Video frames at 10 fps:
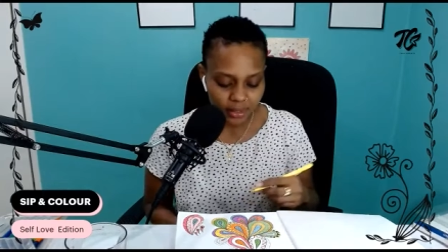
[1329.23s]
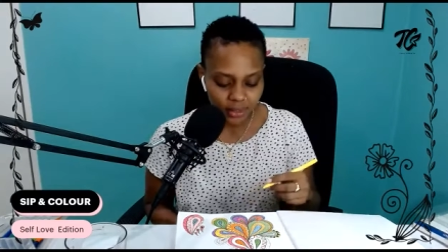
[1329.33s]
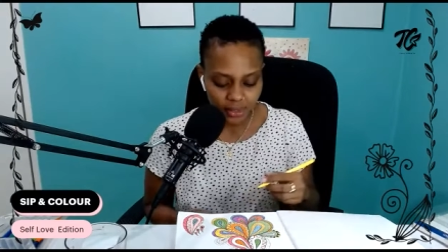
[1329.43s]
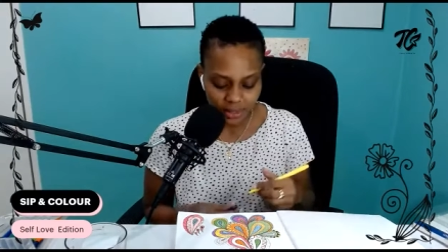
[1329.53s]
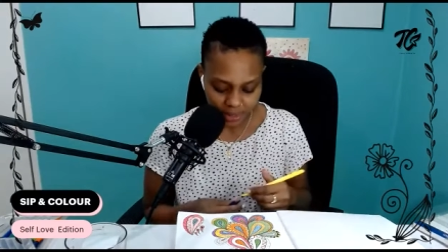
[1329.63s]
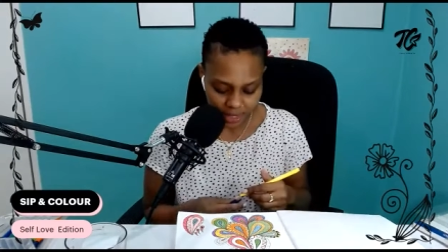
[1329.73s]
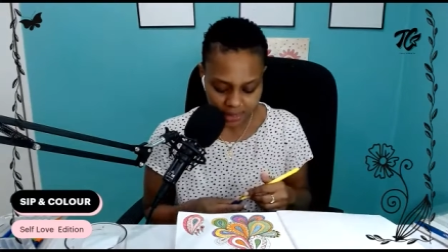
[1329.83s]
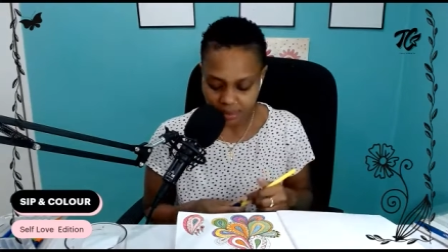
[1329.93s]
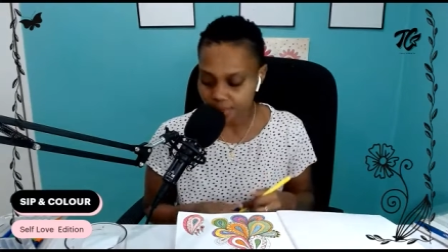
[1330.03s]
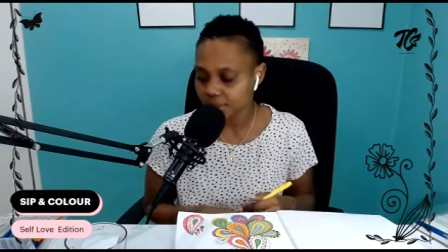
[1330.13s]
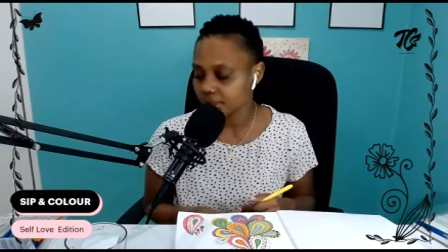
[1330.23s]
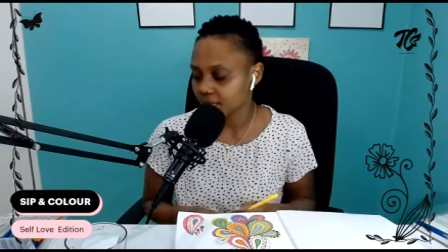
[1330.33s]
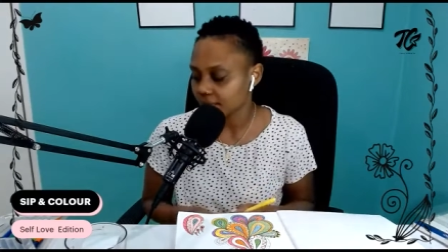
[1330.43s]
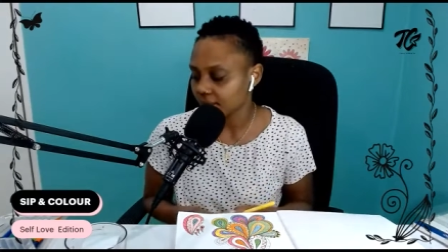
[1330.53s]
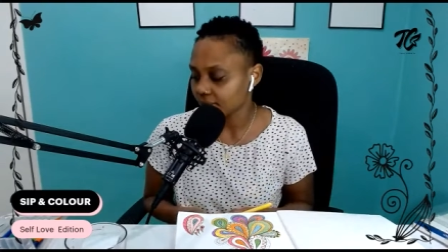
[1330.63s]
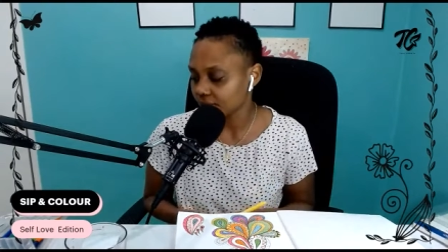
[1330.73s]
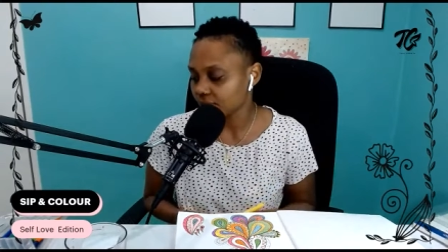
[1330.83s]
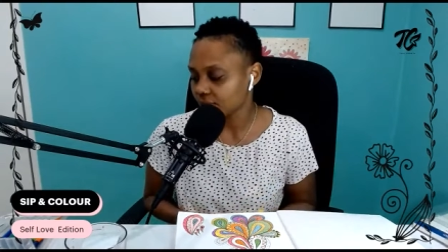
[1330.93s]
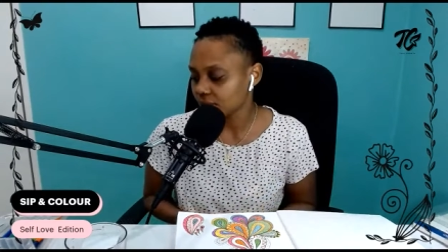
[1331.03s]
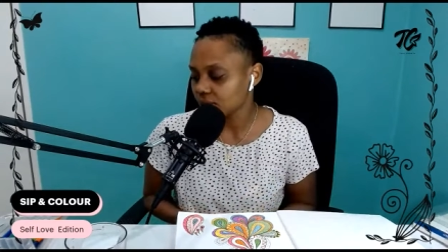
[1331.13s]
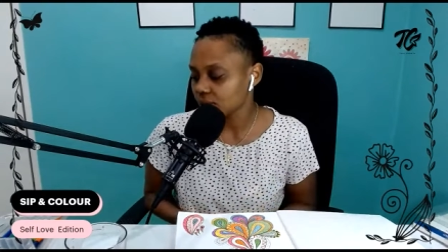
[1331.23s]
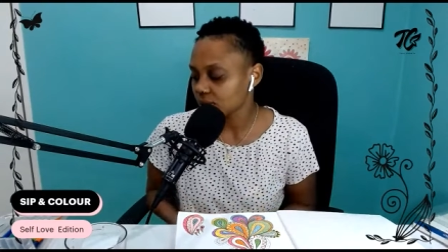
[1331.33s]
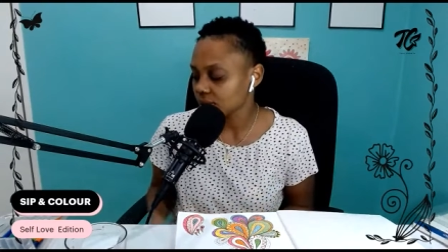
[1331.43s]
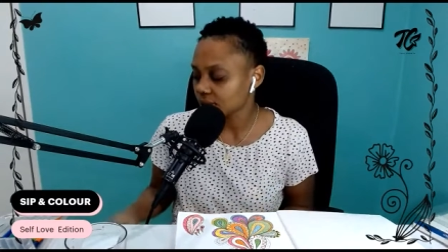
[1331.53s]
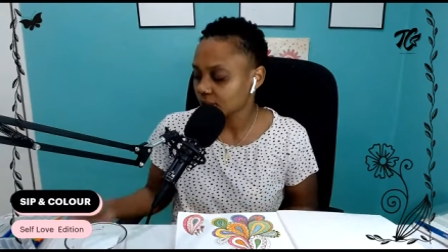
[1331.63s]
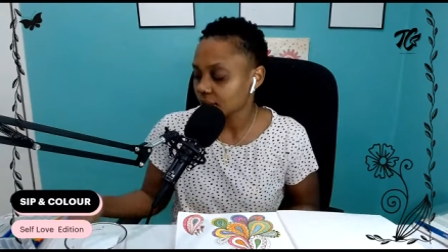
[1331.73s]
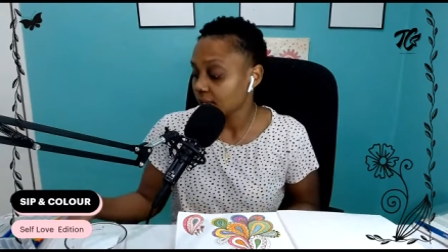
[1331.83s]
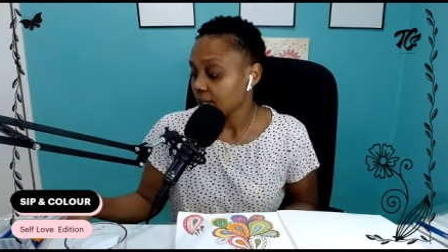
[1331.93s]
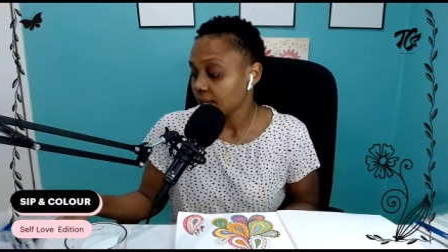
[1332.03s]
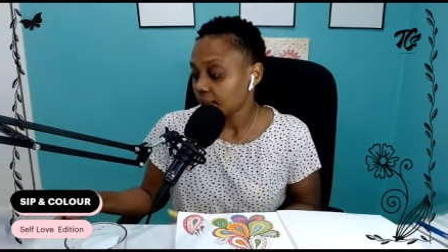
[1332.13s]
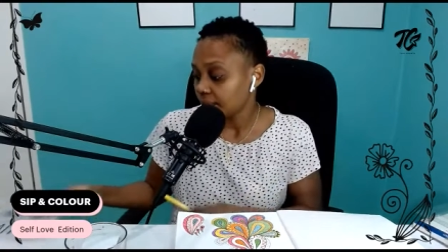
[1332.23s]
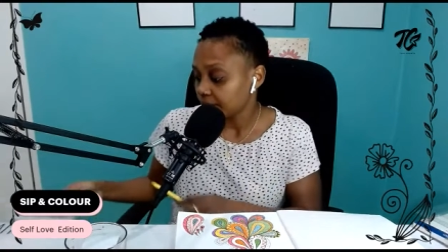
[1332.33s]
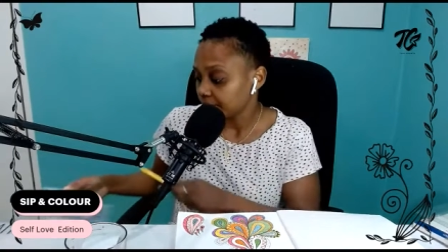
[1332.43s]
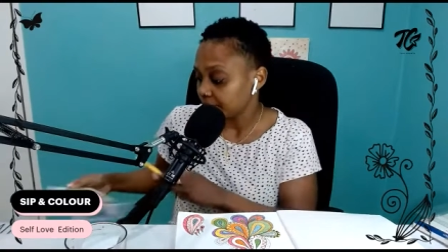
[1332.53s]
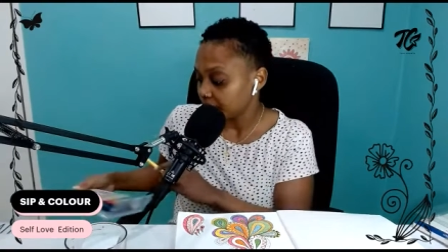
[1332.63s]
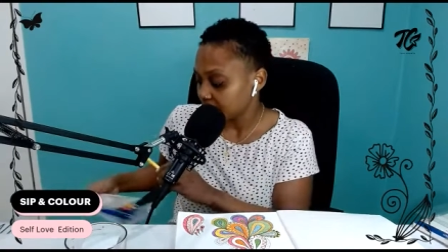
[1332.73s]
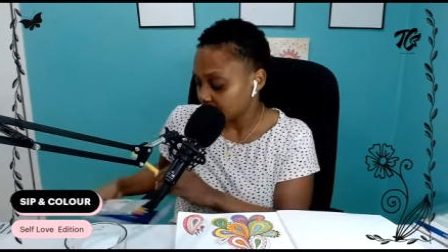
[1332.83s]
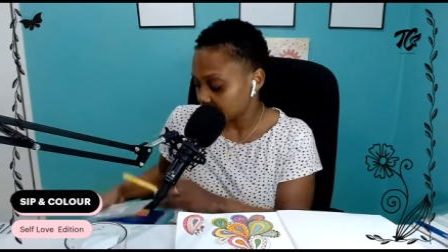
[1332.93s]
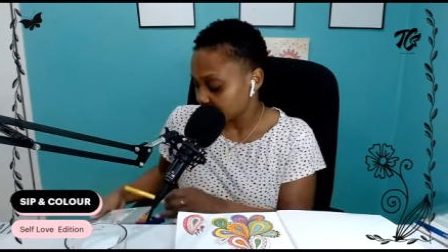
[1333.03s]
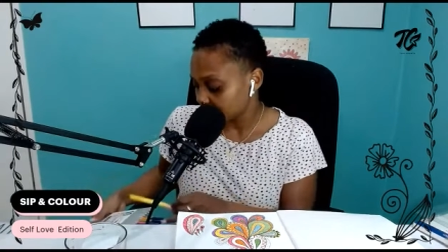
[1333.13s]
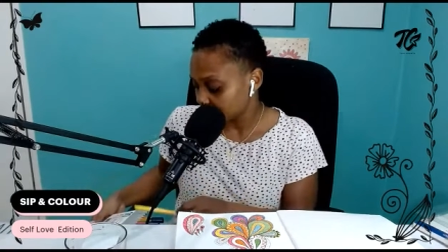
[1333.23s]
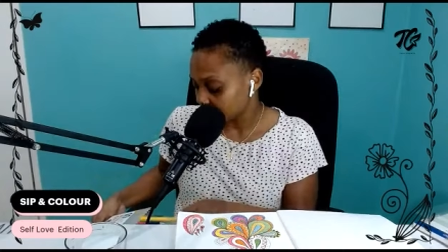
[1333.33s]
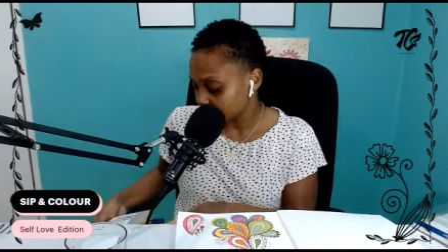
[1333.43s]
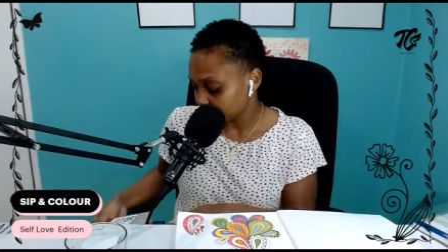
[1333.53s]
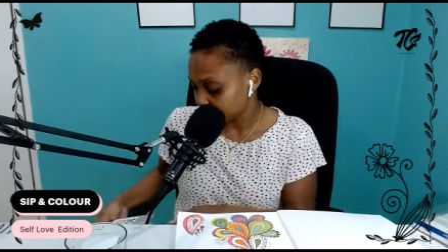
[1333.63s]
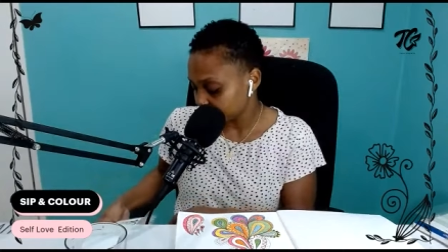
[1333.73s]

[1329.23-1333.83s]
You could start a piece and never finish. But at the end of the day,